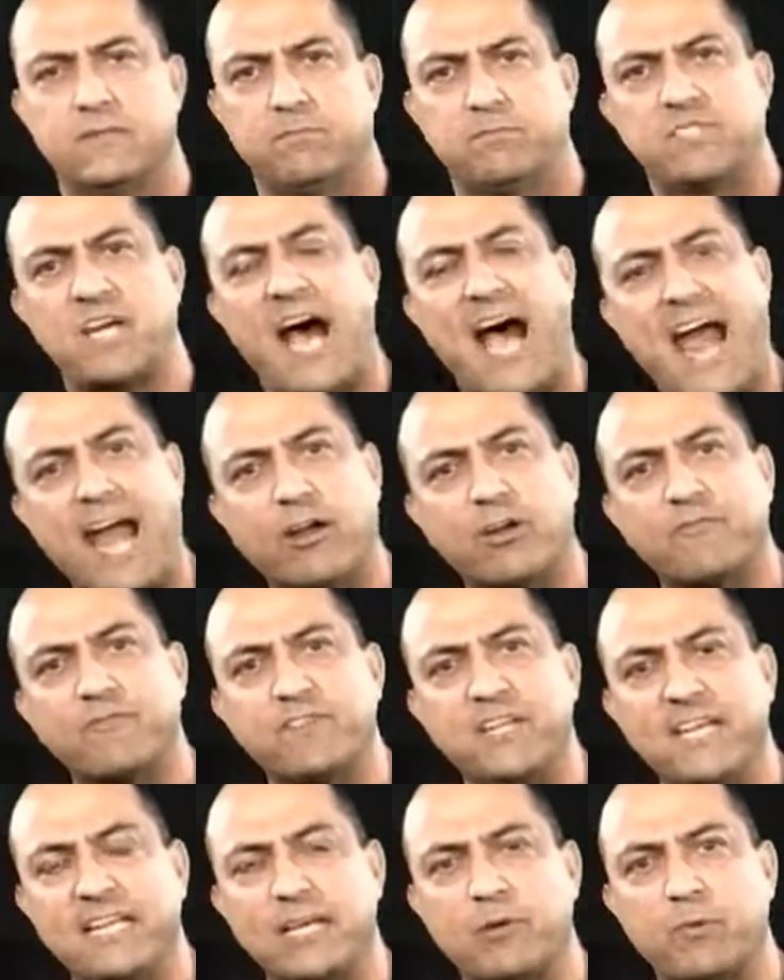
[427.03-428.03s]
Tired of
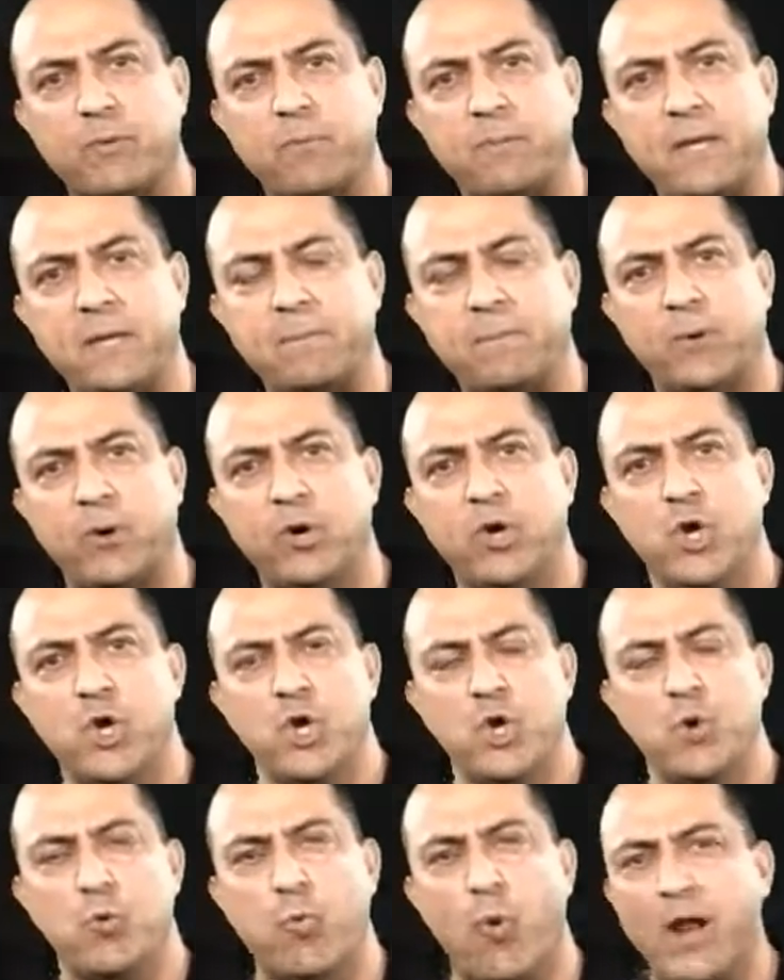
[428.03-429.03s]
dealing with people
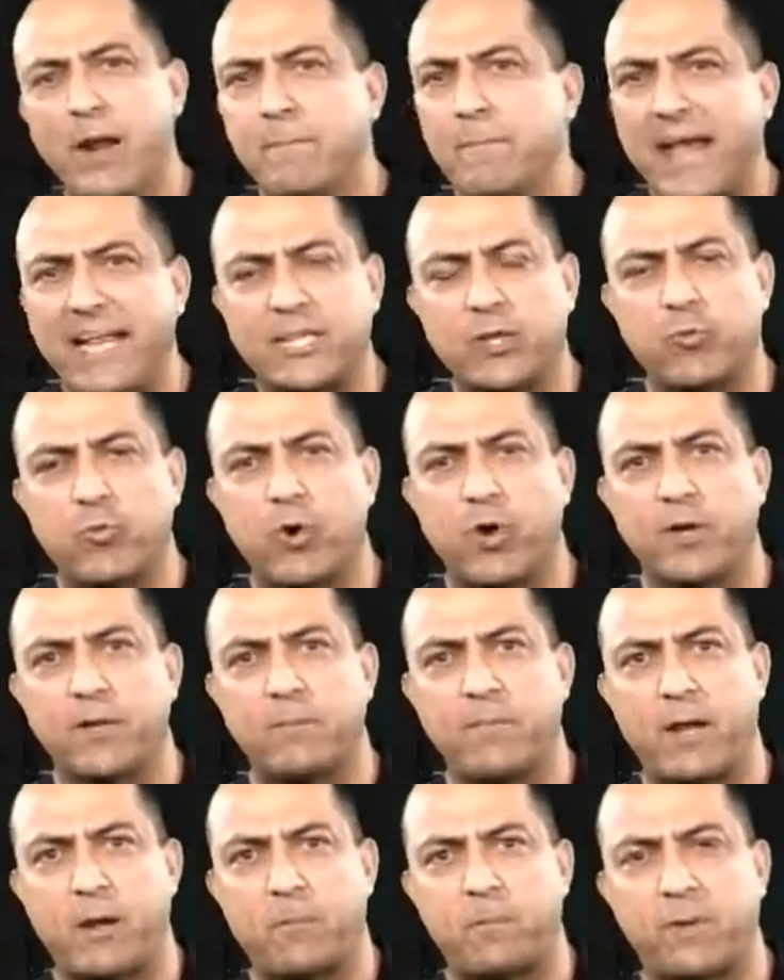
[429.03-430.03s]
who want to make the world a
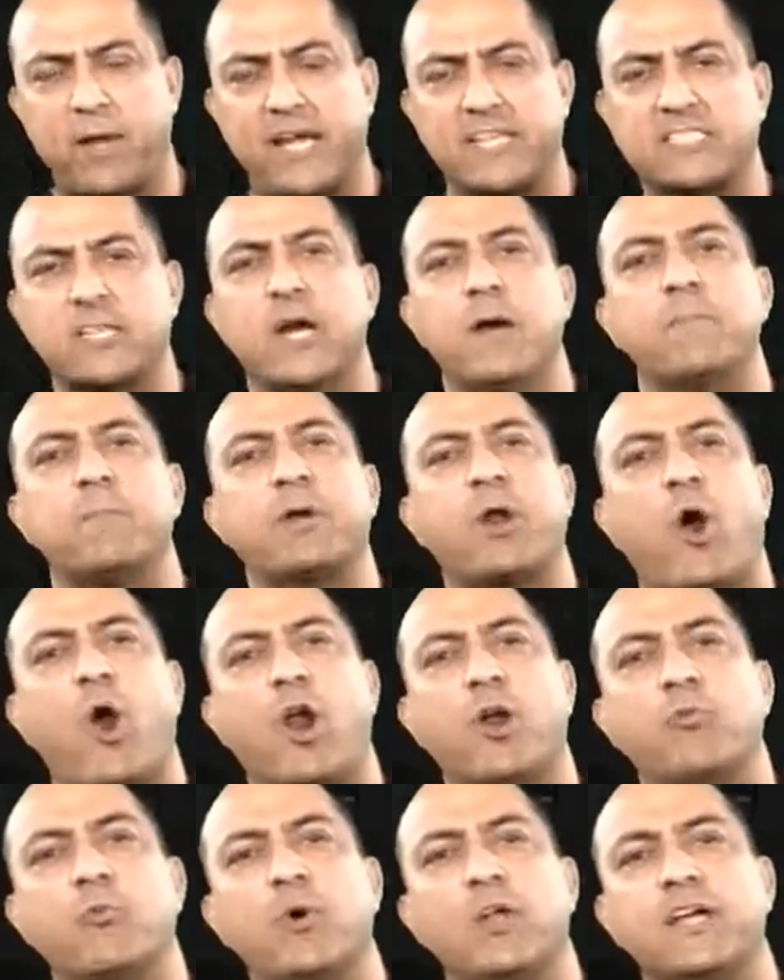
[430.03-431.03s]
better place, but
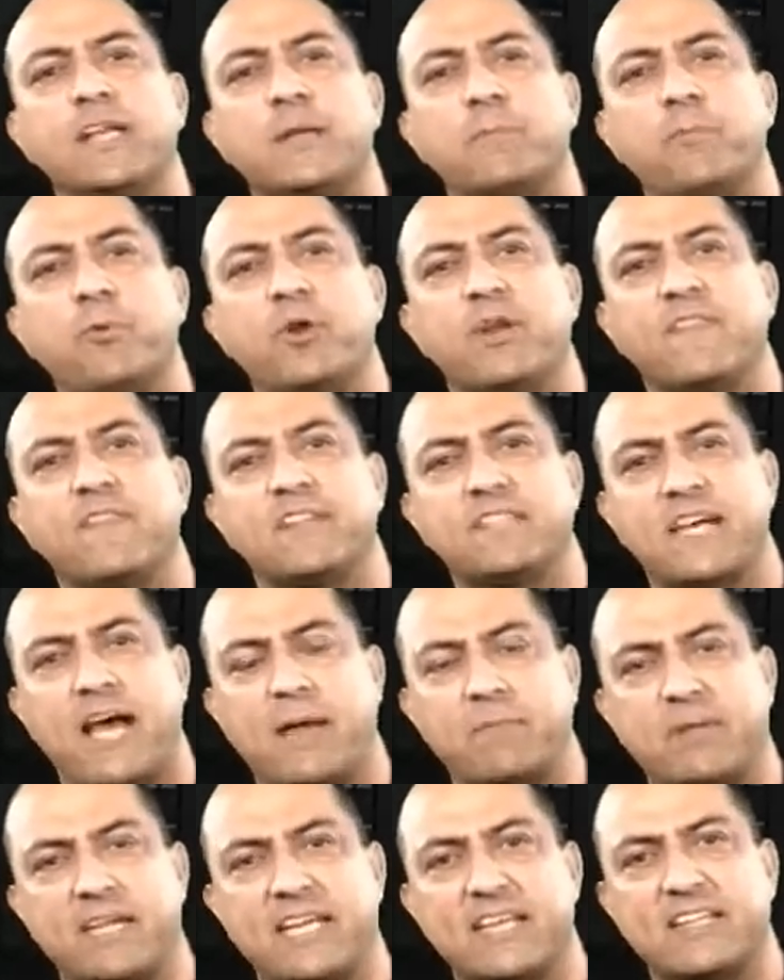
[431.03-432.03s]
aren't willing to put in the
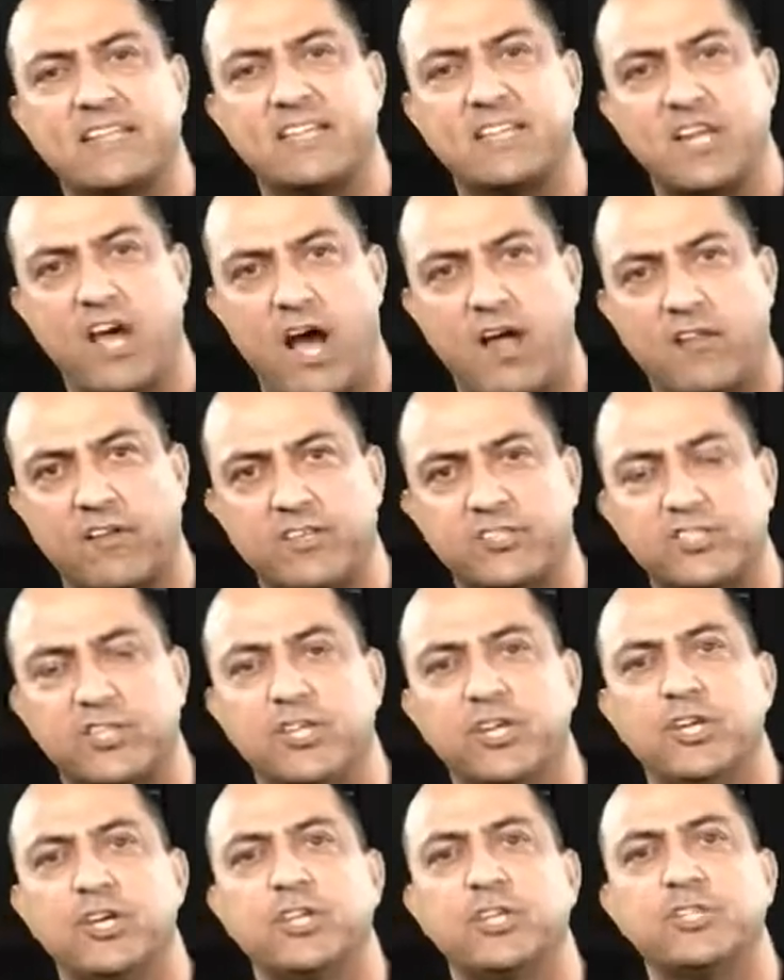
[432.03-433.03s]
time to get the knowledge
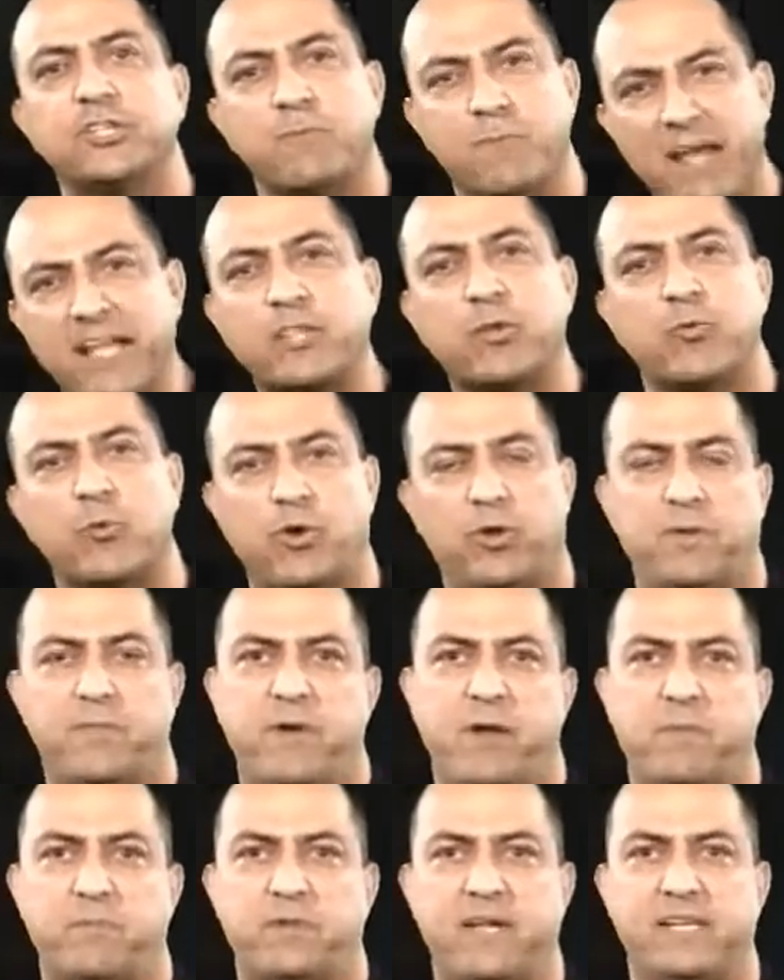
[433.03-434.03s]
to make the world a
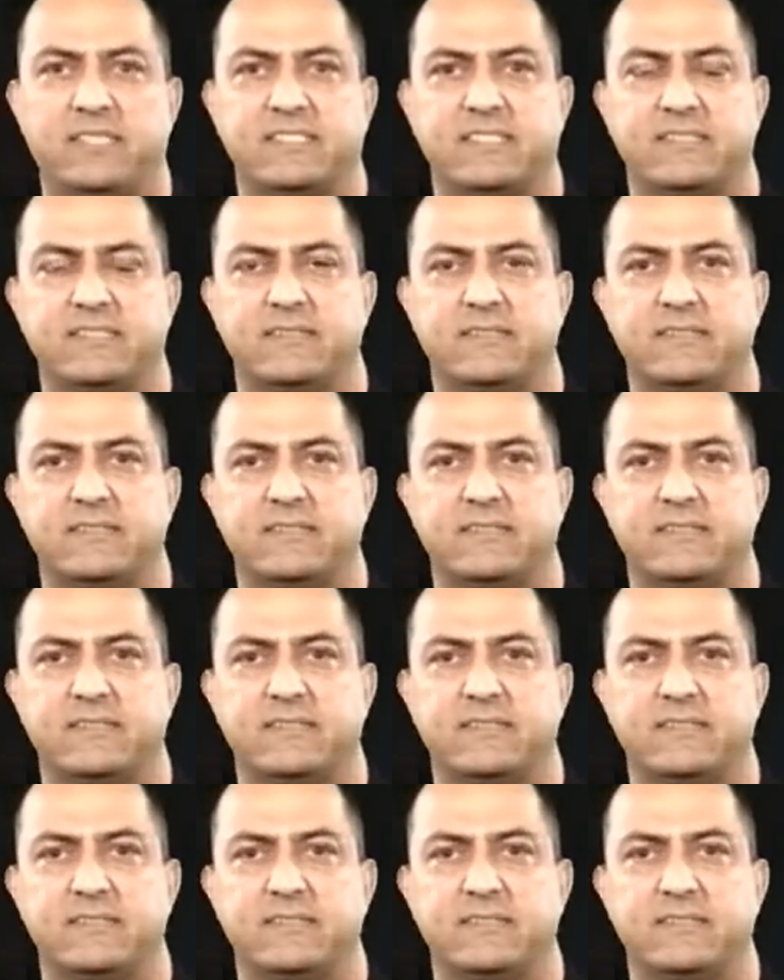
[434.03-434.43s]
better place.